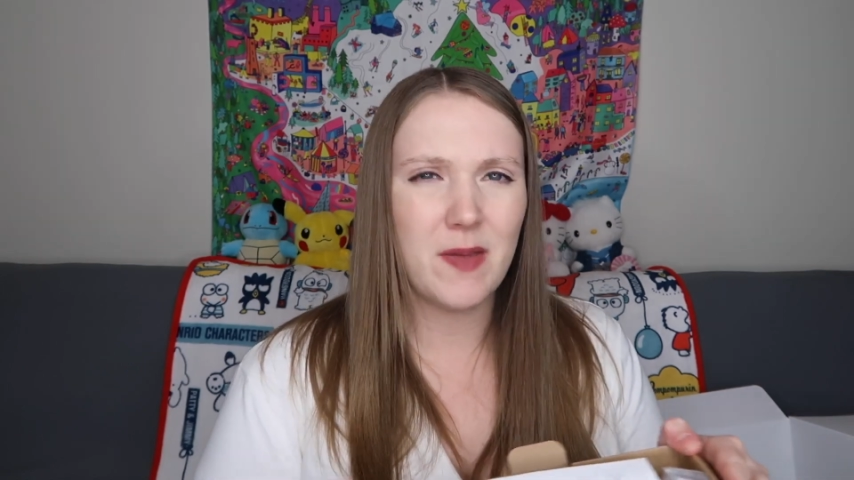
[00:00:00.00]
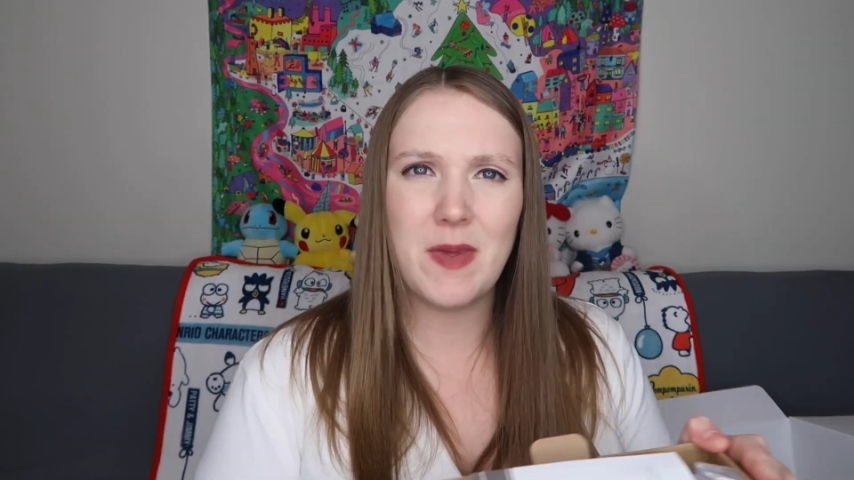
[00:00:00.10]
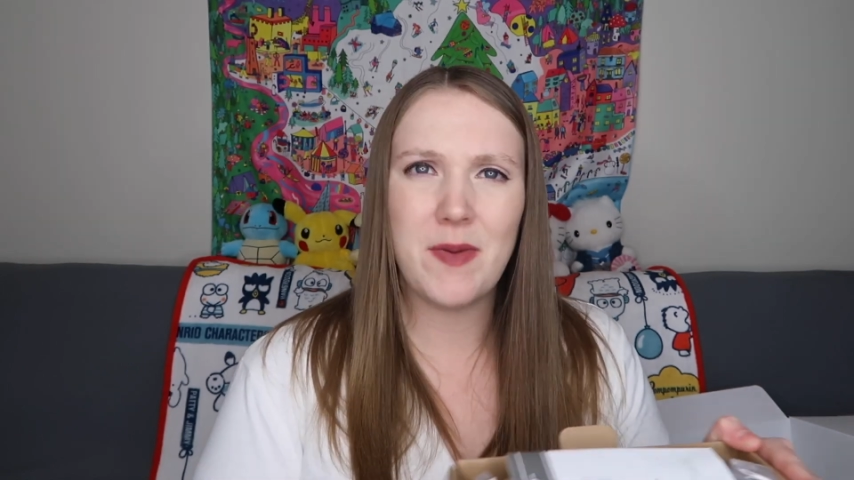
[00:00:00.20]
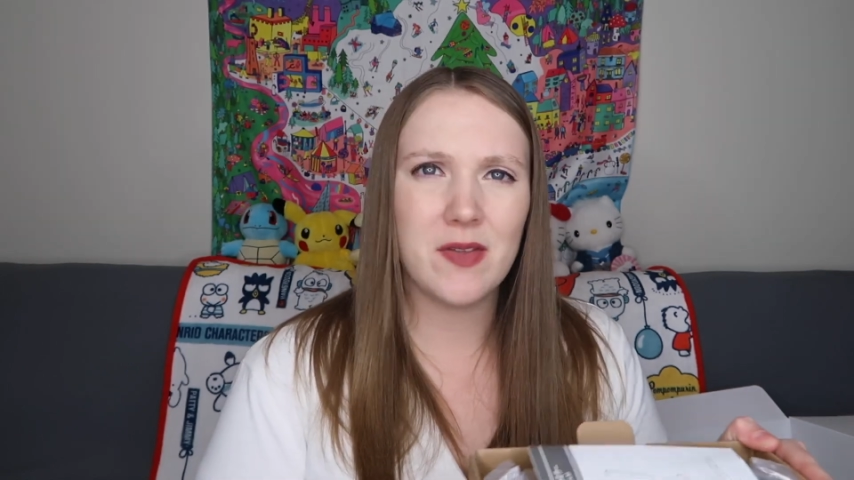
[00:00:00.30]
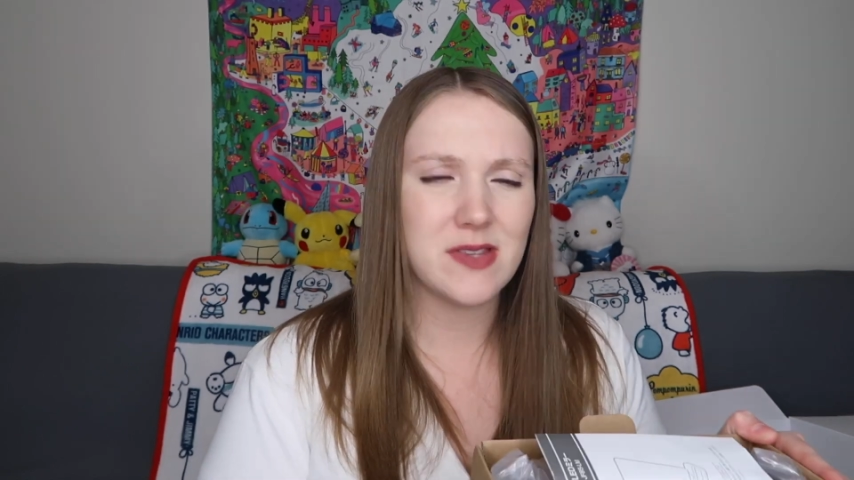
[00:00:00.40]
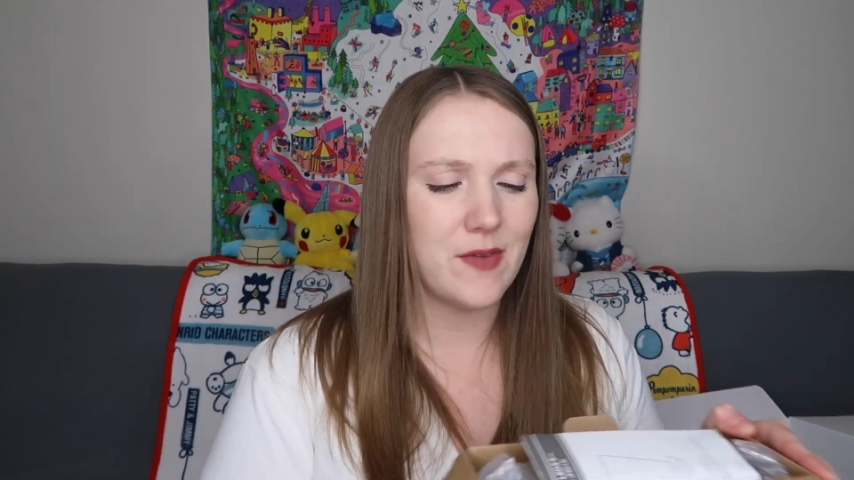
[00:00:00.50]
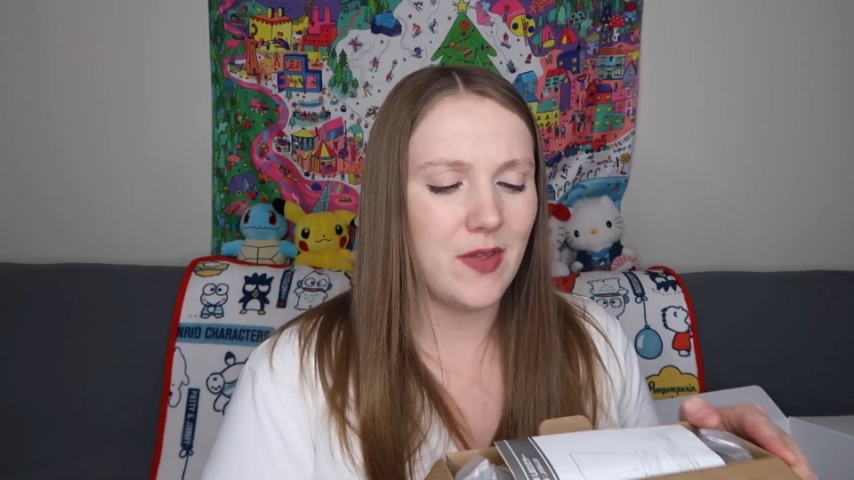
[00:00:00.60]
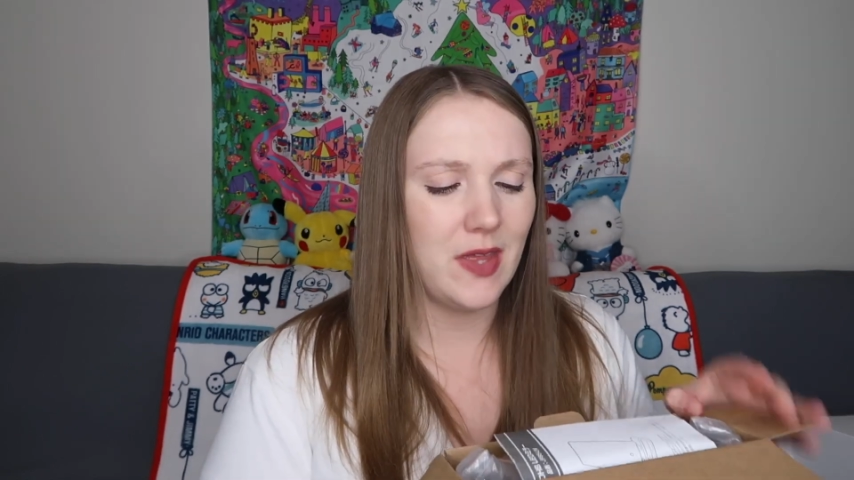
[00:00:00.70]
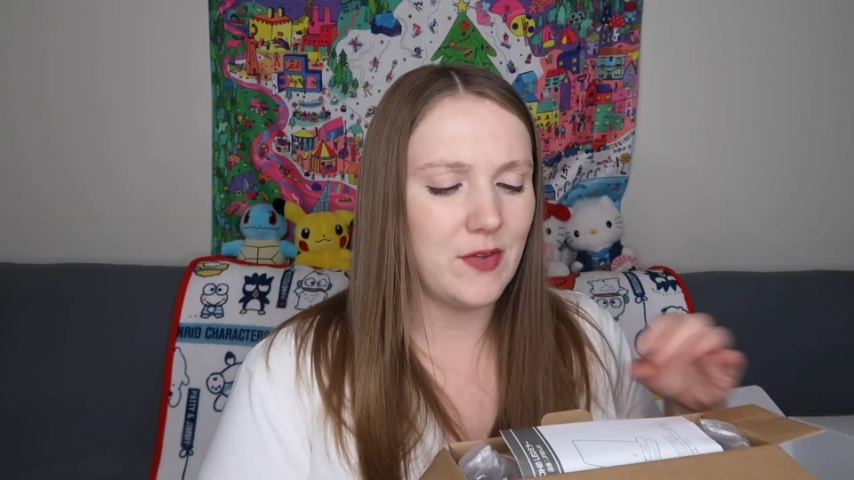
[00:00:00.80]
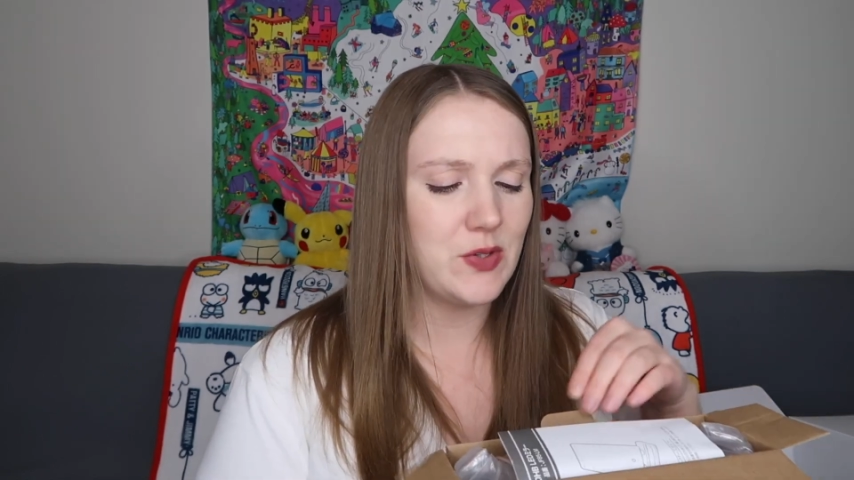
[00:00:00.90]
but maybe I'll save
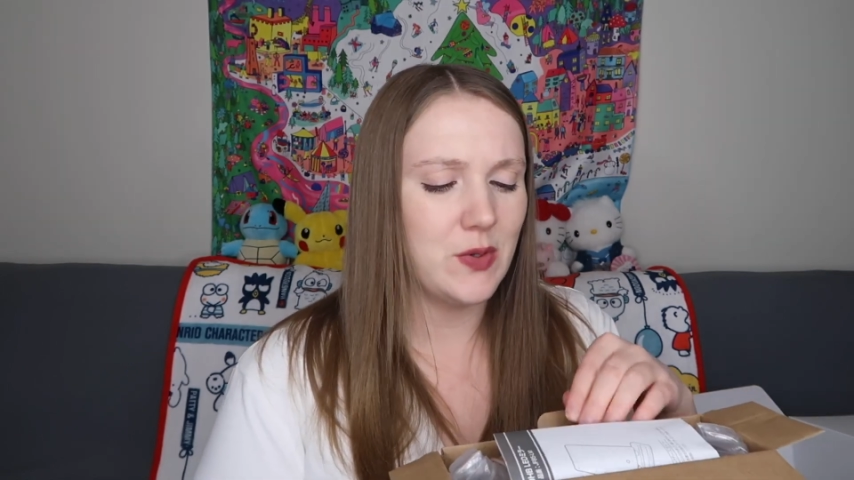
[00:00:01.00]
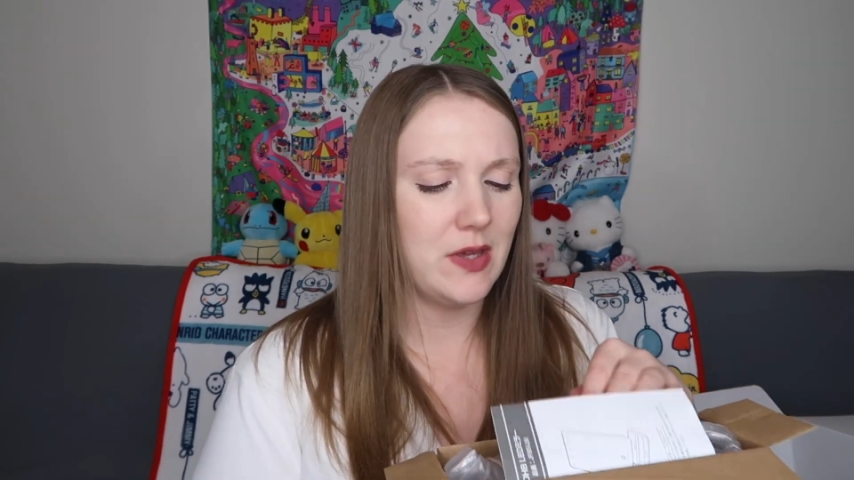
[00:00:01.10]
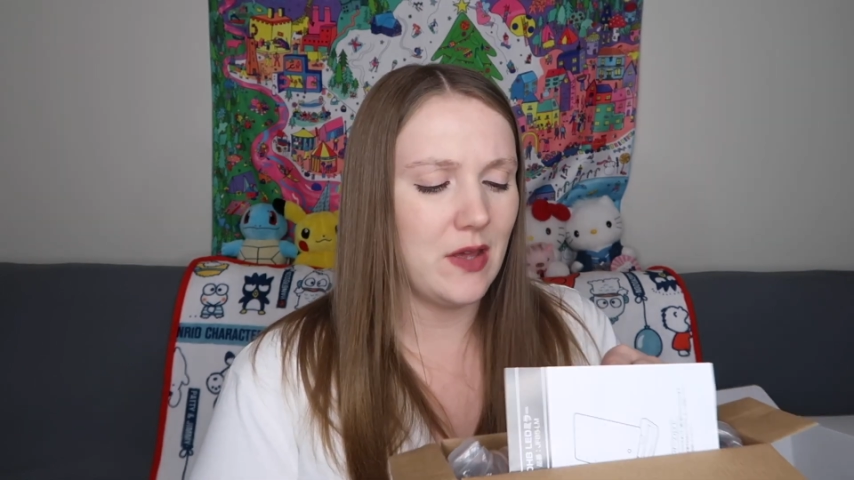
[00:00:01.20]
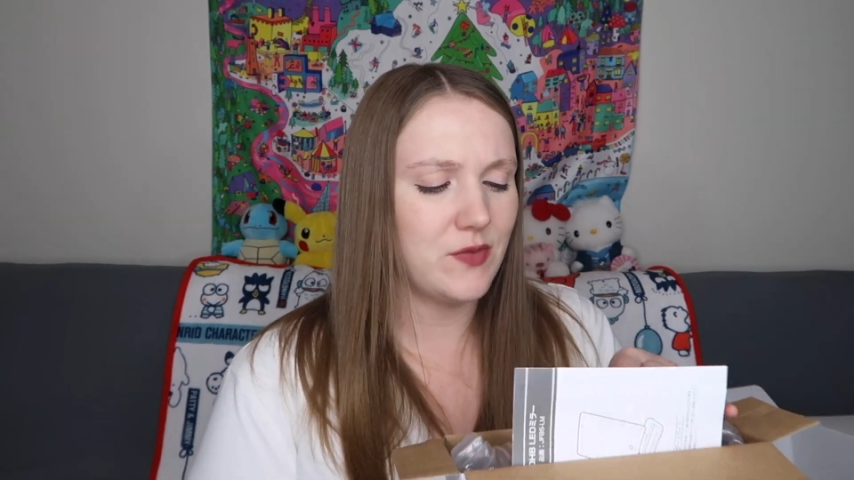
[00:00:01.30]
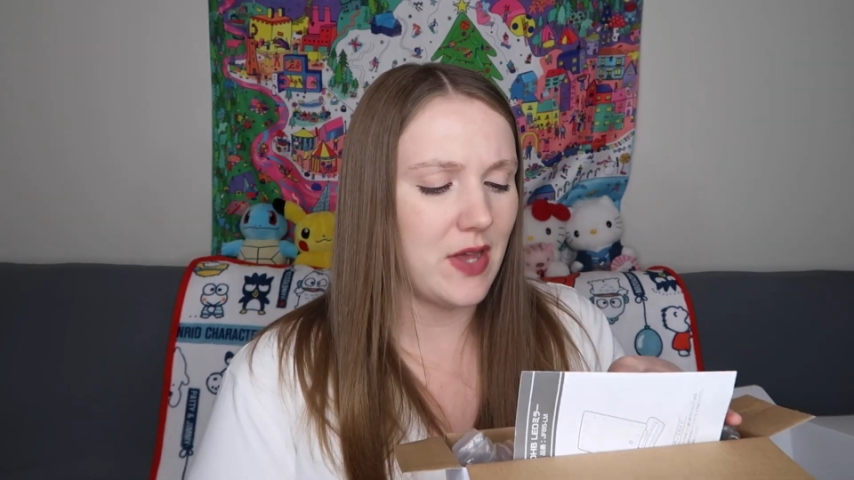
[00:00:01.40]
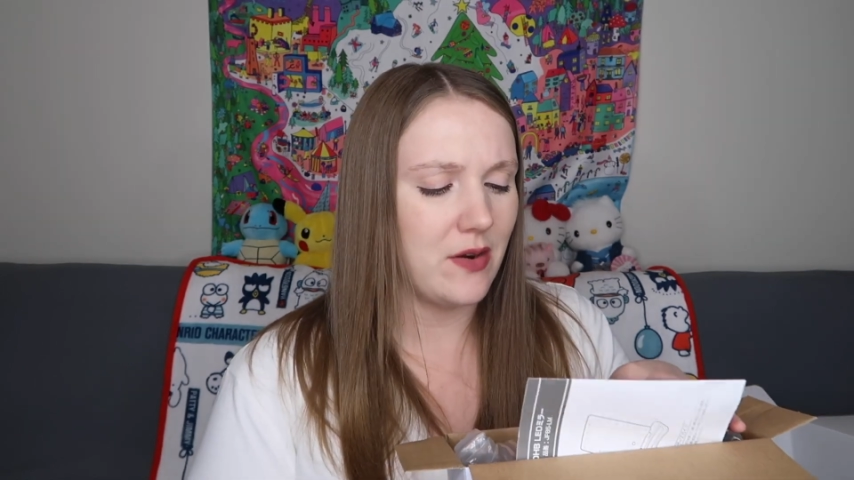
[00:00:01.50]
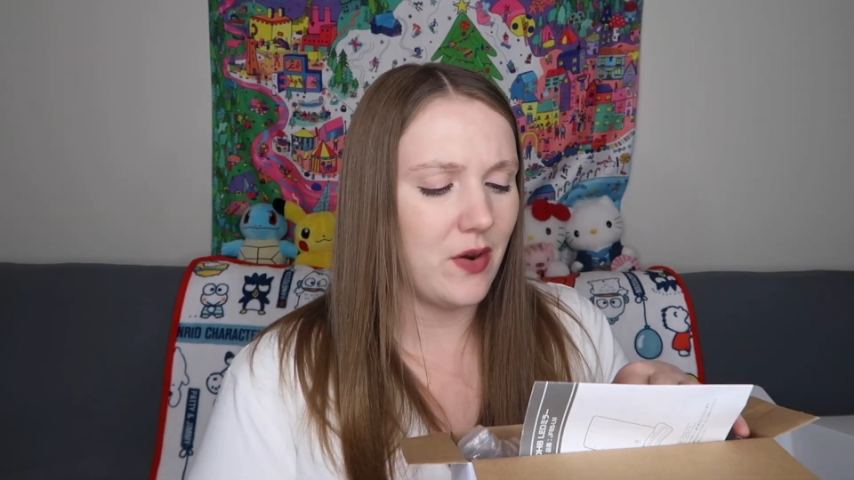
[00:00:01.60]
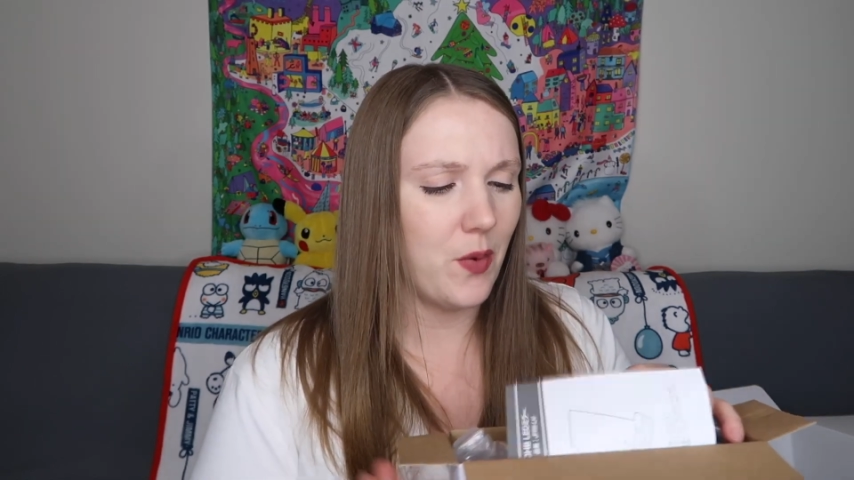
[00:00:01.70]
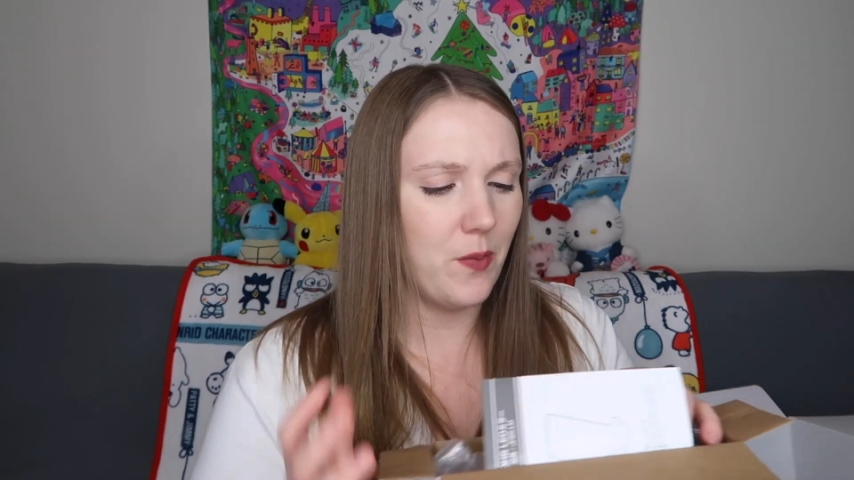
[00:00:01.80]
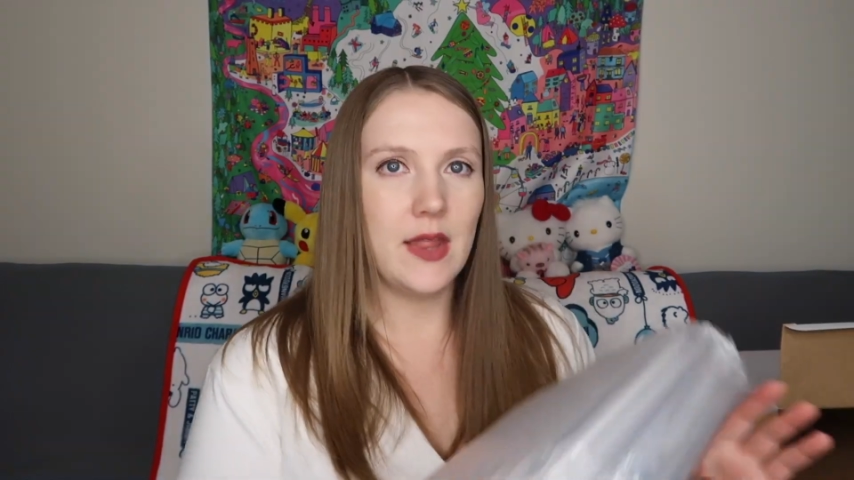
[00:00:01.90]
it and give it to a gift. I don't
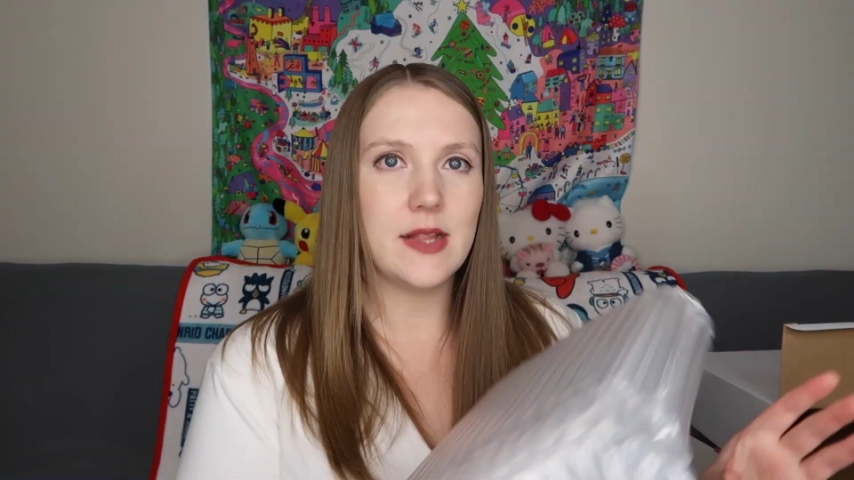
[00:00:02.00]
know.